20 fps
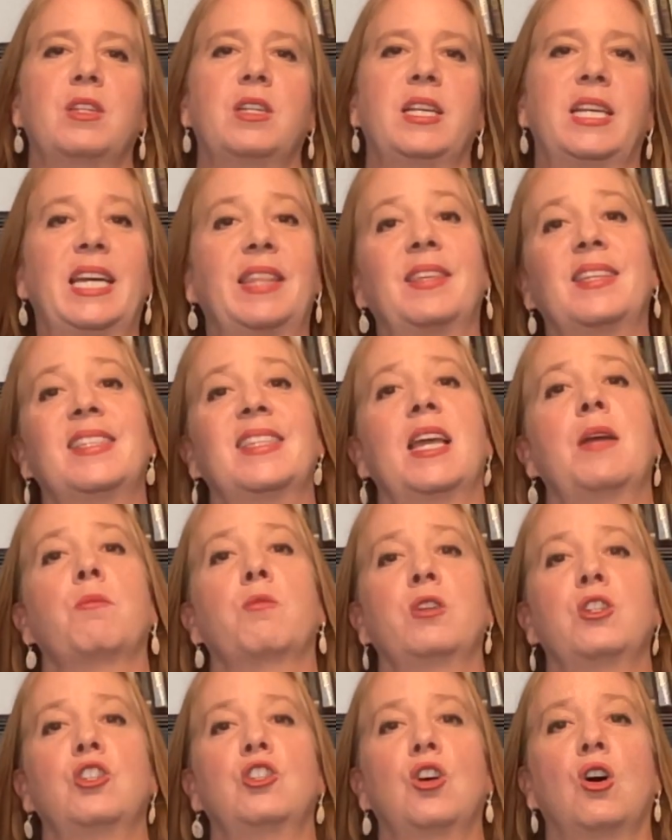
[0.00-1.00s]
get the same
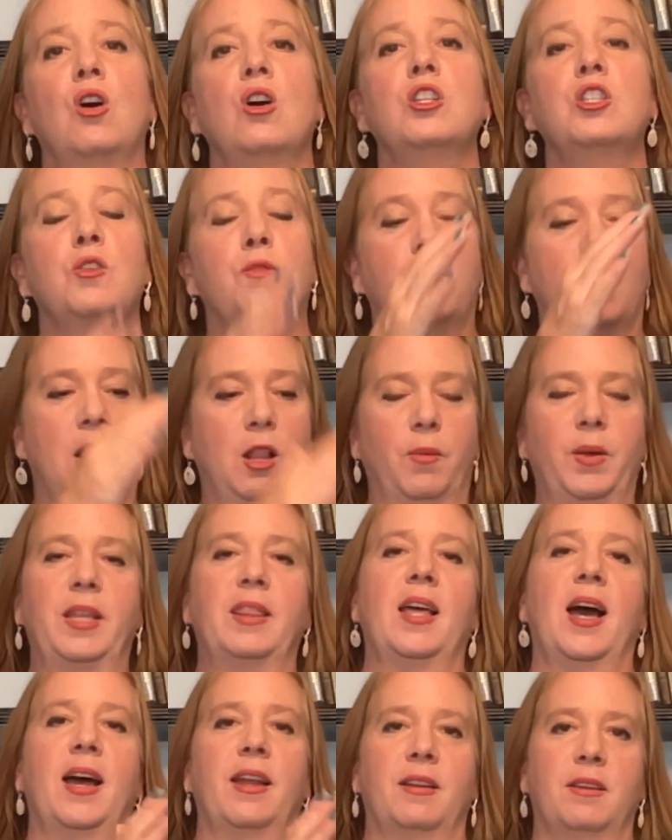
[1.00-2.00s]
results following
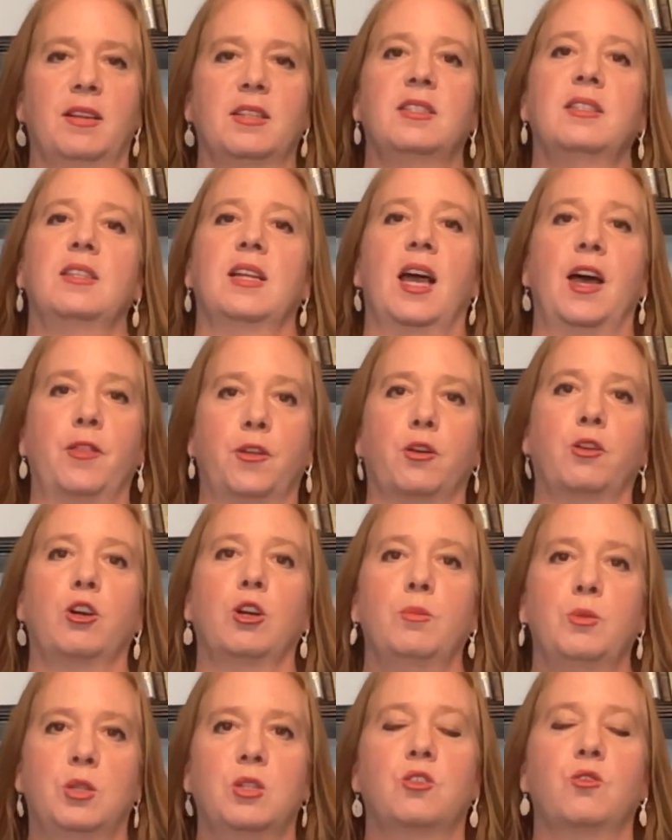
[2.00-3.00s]
that other
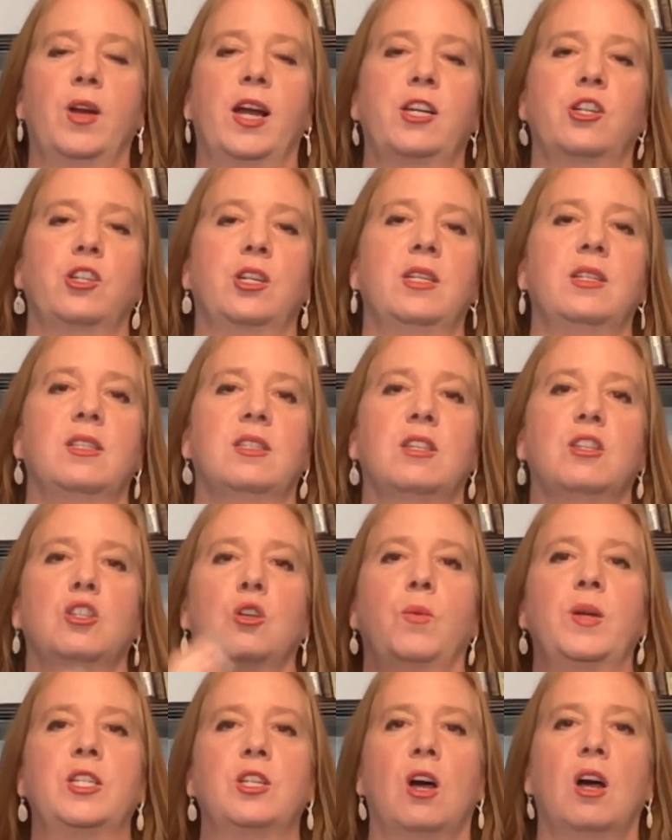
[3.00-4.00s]
group's directions. So
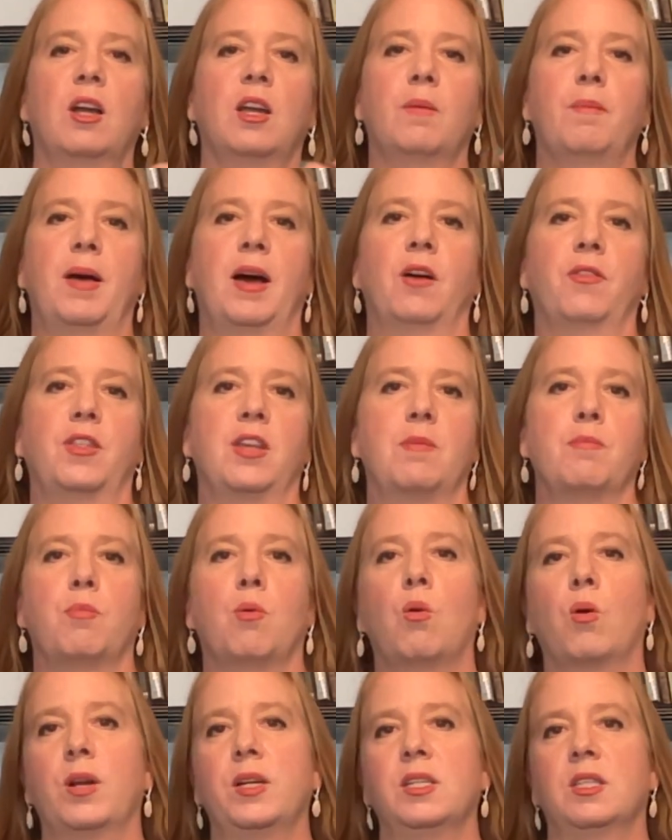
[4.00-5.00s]
we talk about the
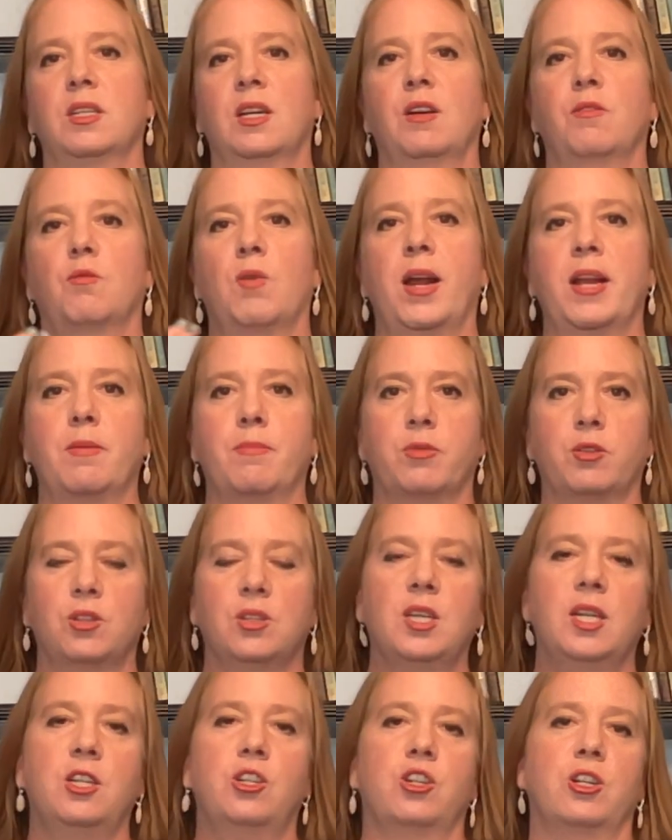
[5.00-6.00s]
importance of writing
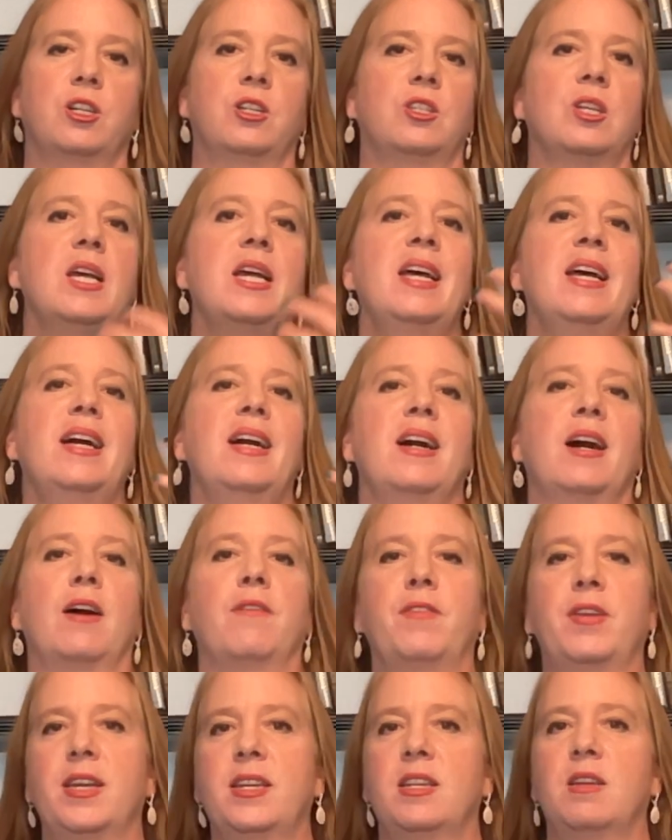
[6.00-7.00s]
procedures,
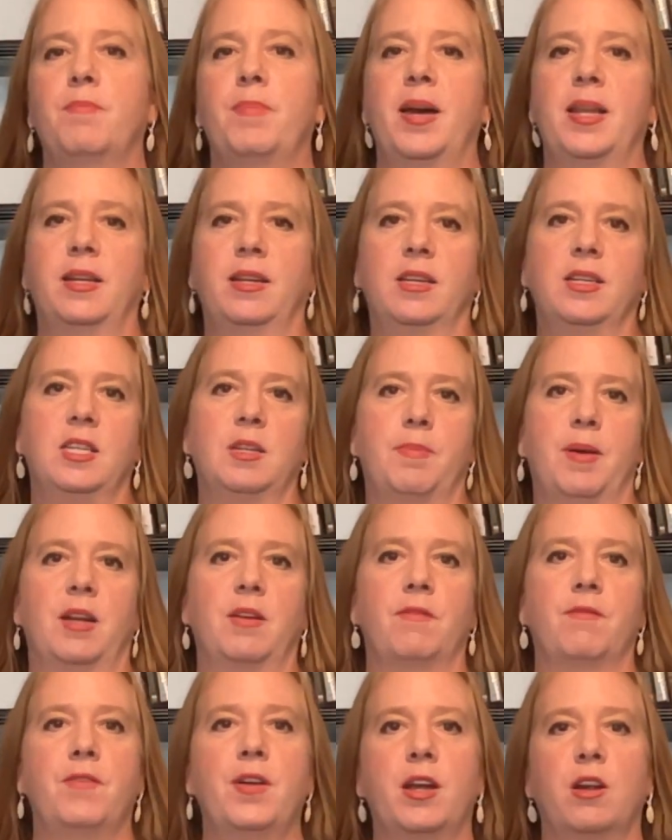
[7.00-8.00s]
of independent and
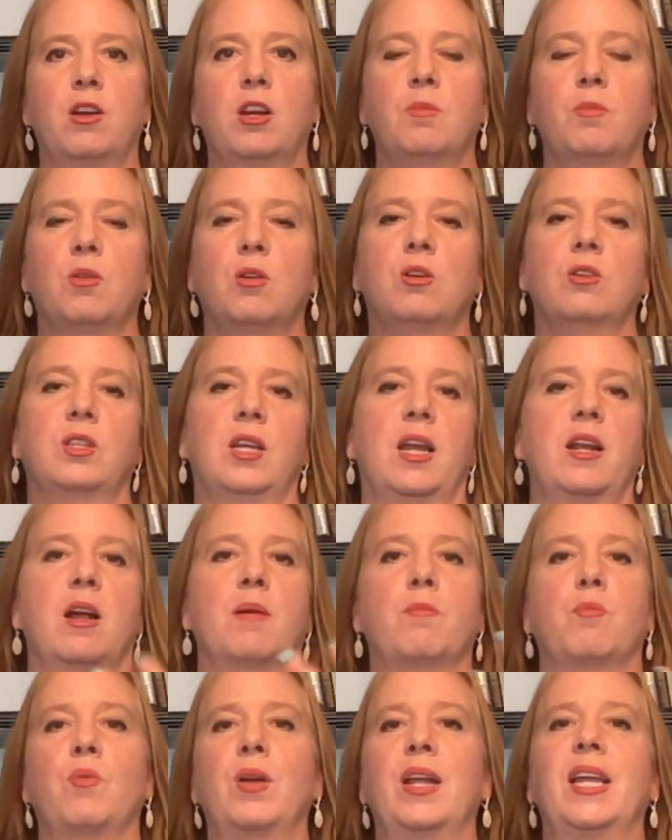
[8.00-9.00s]
dependent variables, and
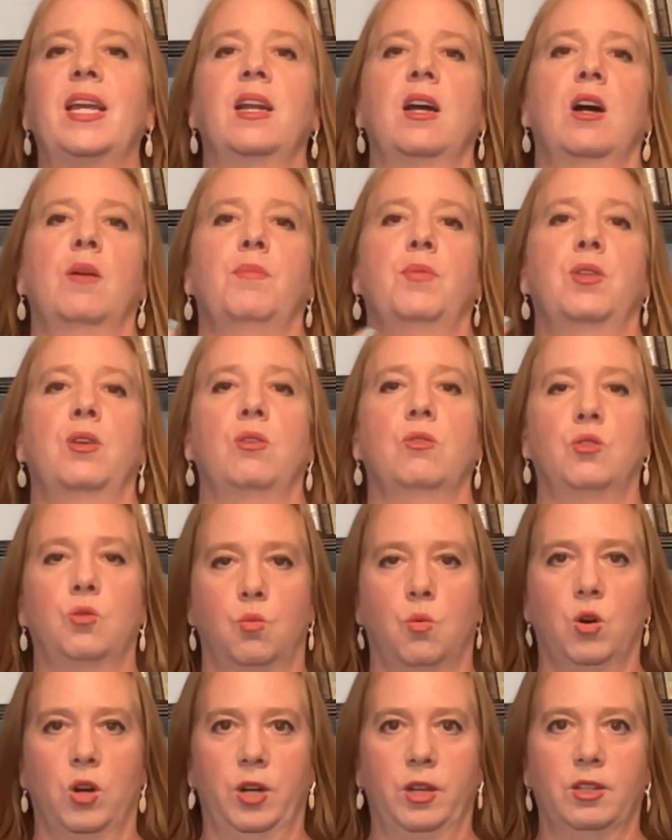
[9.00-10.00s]
I'm bringing up those
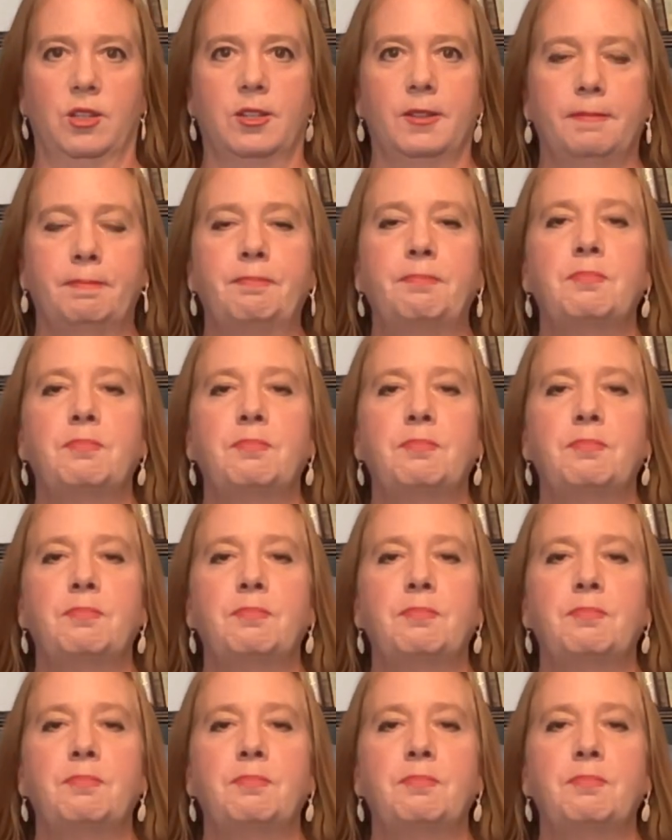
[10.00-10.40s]
words.